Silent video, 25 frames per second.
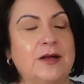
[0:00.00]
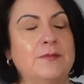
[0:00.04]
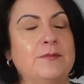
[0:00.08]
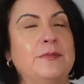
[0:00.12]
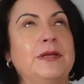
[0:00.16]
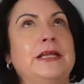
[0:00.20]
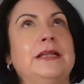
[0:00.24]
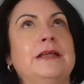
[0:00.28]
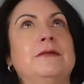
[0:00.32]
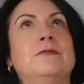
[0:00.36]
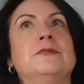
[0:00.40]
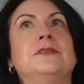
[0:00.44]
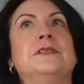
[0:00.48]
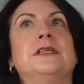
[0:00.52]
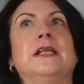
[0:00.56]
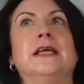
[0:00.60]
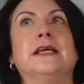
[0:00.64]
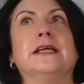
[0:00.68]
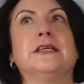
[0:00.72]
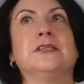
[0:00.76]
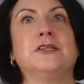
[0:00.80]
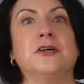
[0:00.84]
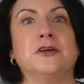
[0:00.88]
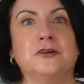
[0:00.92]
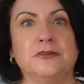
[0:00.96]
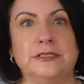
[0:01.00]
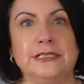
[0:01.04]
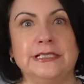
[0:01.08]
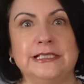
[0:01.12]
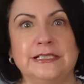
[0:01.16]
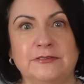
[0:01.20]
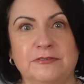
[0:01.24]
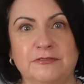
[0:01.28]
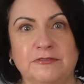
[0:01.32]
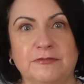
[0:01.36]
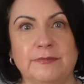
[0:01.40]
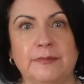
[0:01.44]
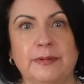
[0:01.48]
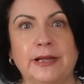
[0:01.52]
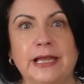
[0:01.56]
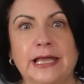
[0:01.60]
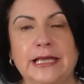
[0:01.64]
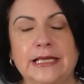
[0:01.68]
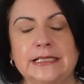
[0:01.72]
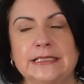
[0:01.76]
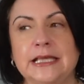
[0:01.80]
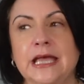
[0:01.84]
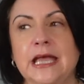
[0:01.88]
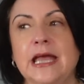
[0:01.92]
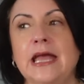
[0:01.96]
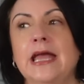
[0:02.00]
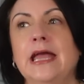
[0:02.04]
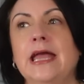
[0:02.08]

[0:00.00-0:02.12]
I mean, it was like a totally different place.